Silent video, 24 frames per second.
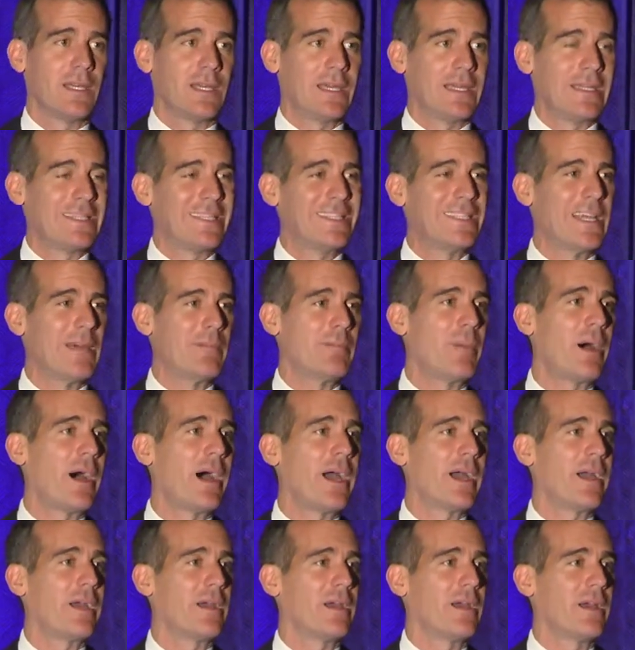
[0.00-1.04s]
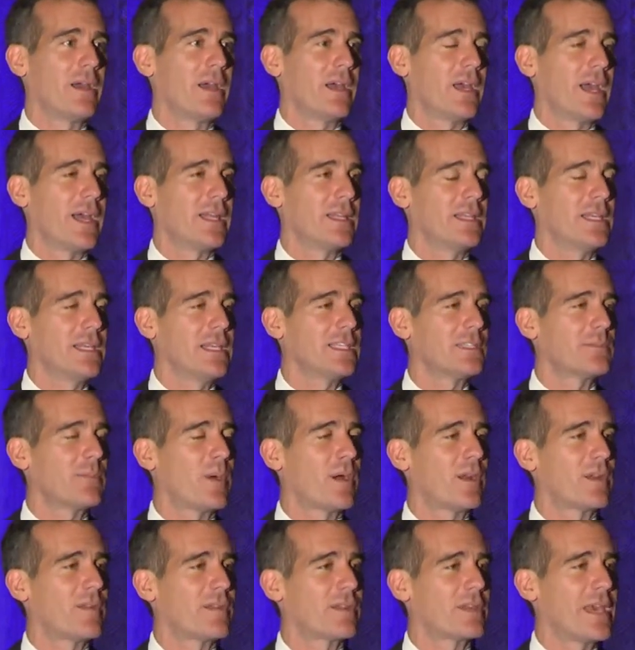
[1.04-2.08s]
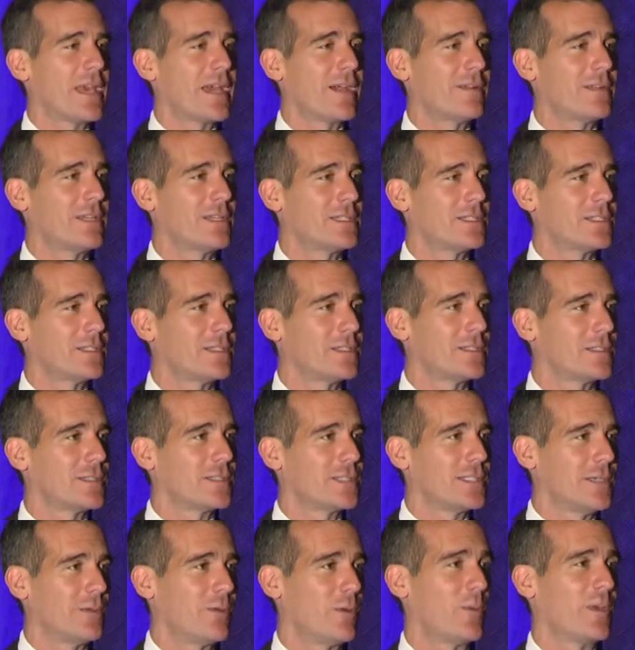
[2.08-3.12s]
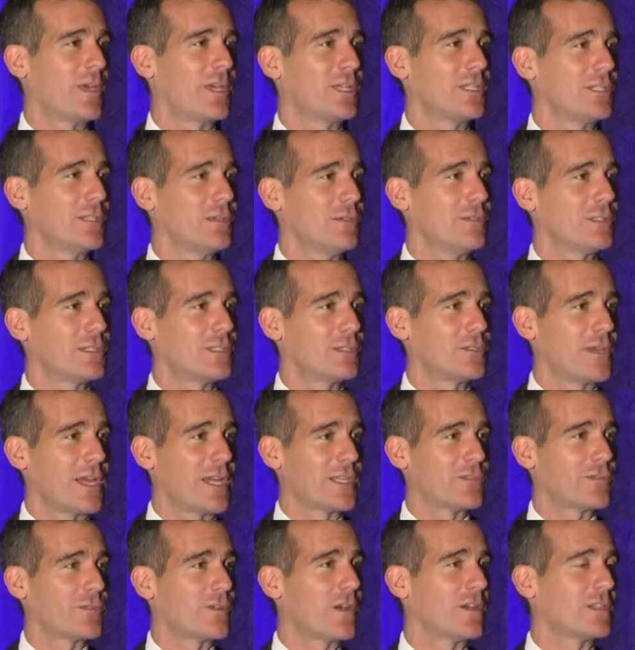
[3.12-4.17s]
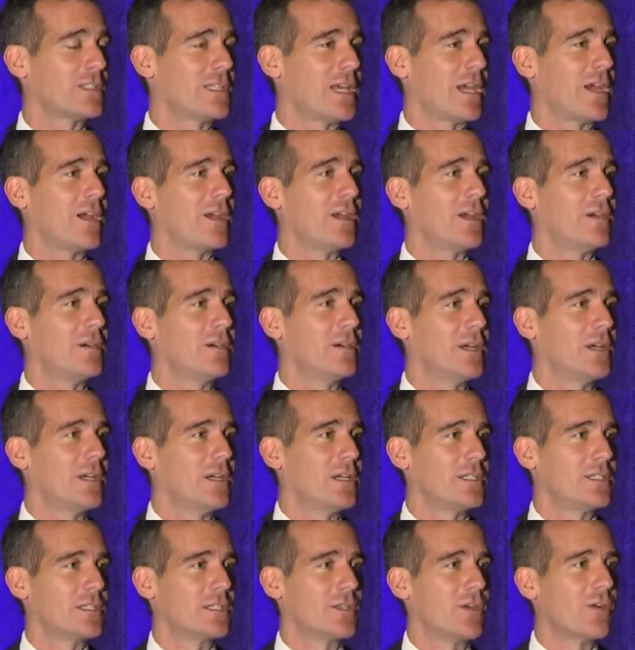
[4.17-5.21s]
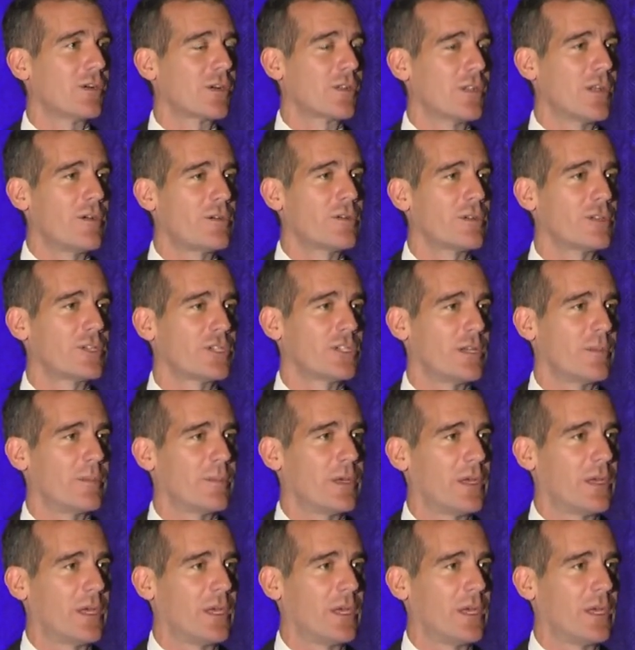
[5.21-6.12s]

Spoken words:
Inland Empire and the east part of the county to see what we can do to transfer Ontario to local ownership.